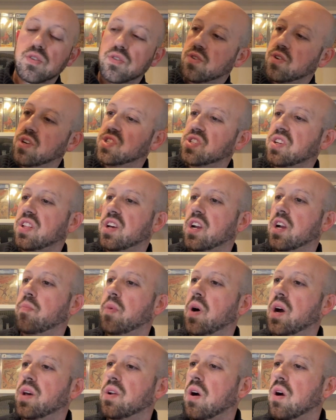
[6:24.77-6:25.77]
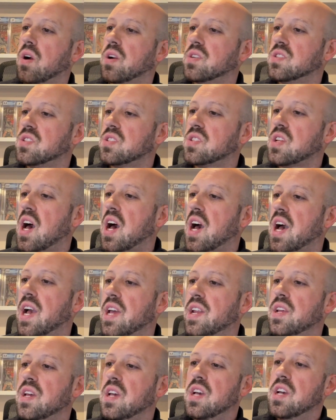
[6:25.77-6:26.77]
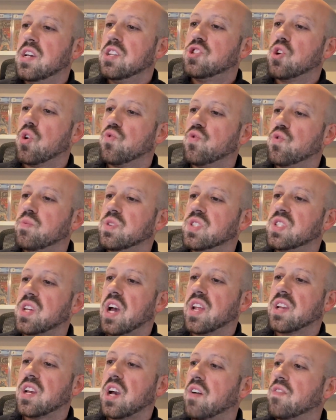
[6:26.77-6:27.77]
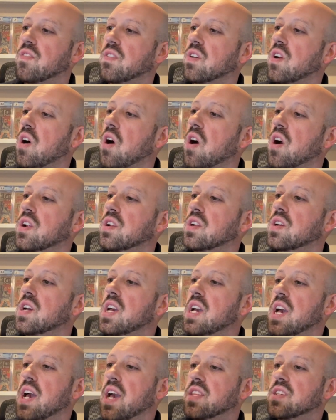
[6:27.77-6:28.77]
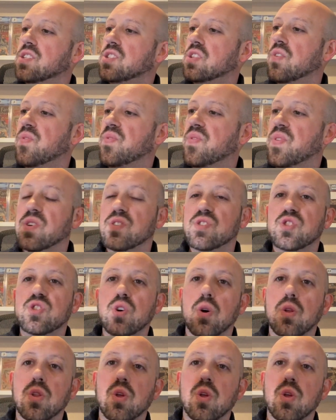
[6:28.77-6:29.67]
Chris Claremont, art and style, Joe Rubenstein, cover and art. This is the first solo